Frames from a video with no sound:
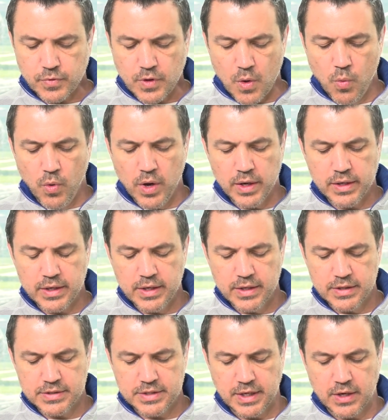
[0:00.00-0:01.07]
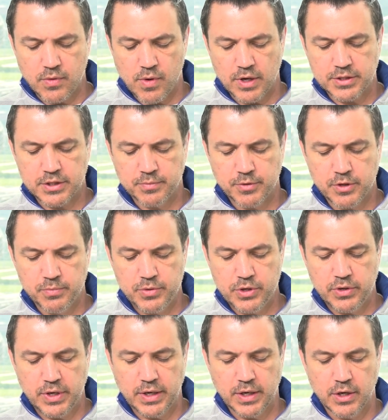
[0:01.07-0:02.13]
what is the quantum
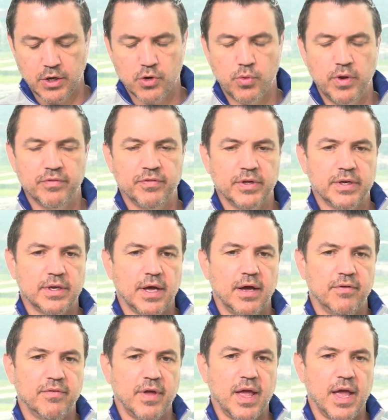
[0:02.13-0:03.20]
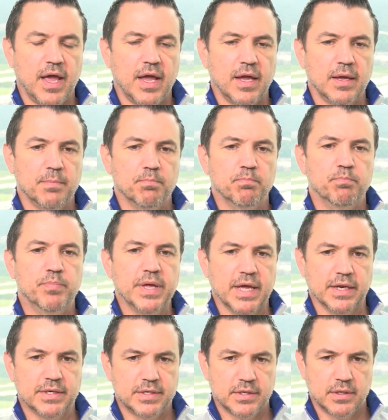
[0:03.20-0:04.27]
computing equivalent of a
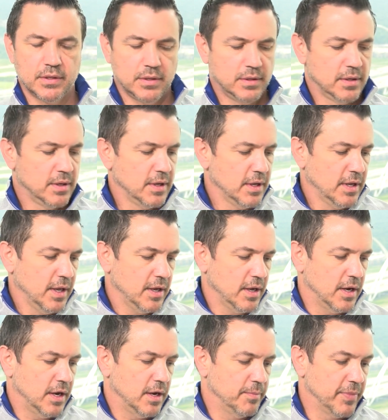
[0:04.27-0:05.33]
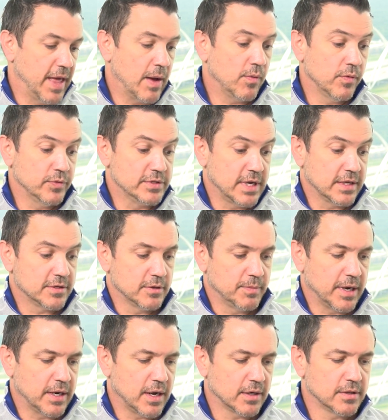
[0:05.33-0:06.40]
bit? That one was answered
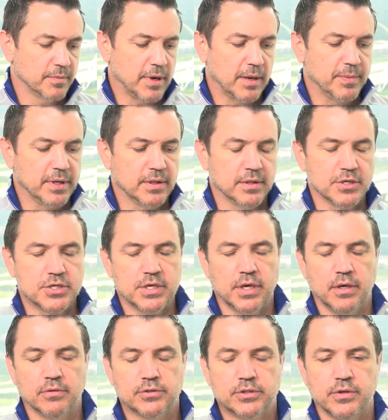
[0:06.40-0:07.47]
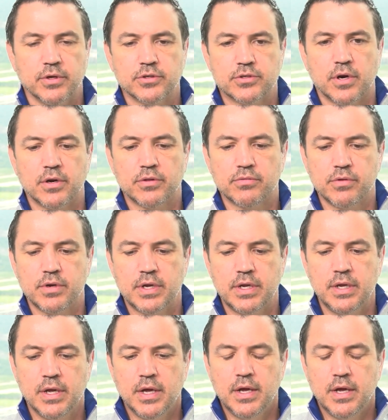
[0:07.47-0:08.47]
by Dr. Bob in the show. So those are our 3